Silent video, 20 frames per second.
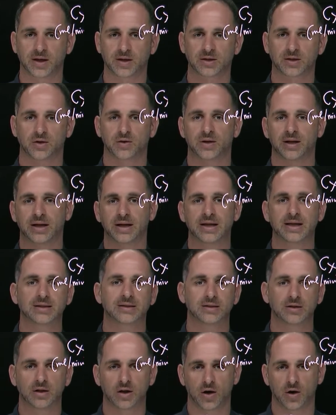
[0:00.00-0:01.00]
because there
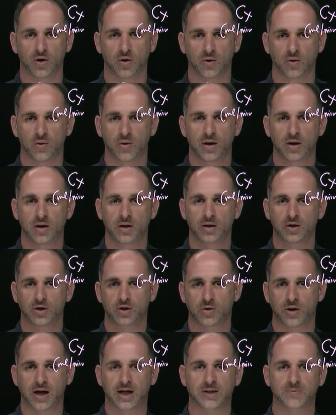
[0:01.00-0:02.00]
is no
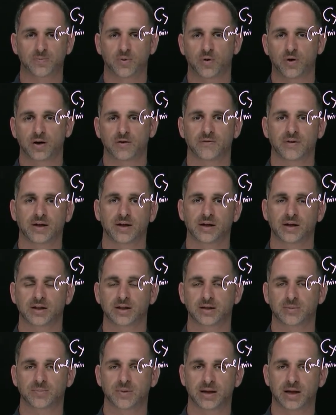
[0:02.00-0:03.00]
transport of
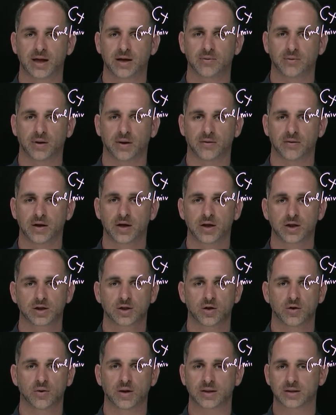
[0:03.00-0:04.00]
inulin to begin with.
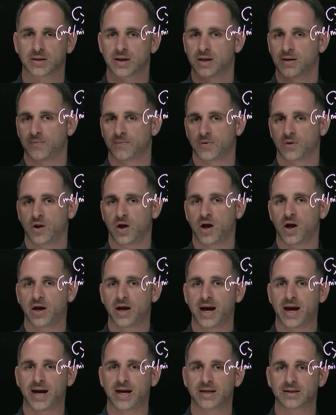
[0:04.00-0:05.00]
So as
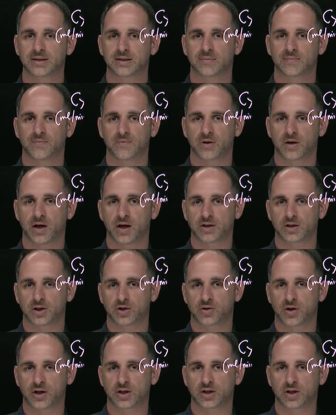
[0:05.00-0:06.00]
long as the
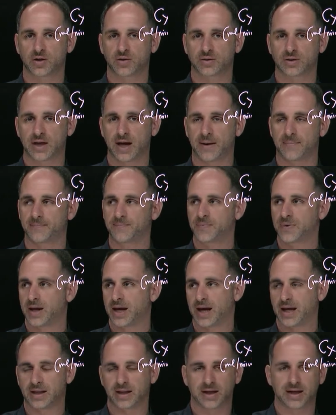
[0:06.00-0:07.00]
concentration goes up
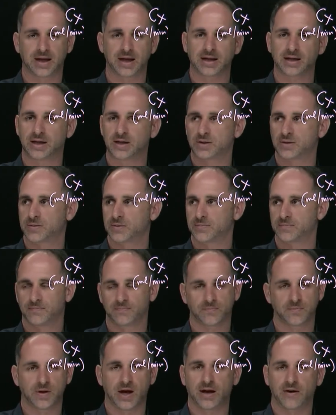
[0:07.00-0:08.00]
and the kidney's
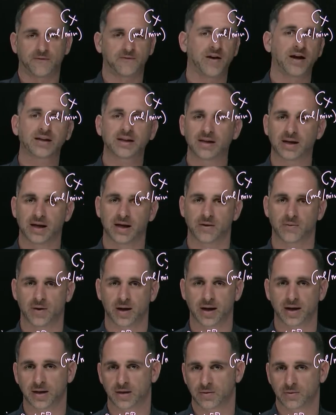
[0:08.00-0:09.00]
not affected
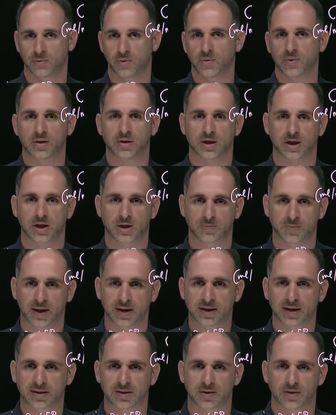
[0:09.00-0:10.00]
anyway, and we wouldn't
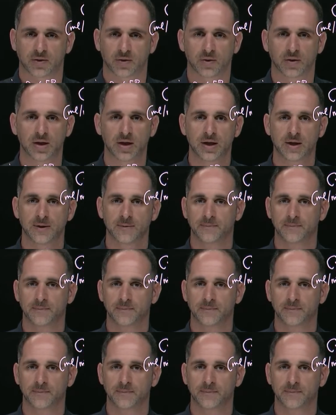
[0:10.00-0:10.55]
expect it to,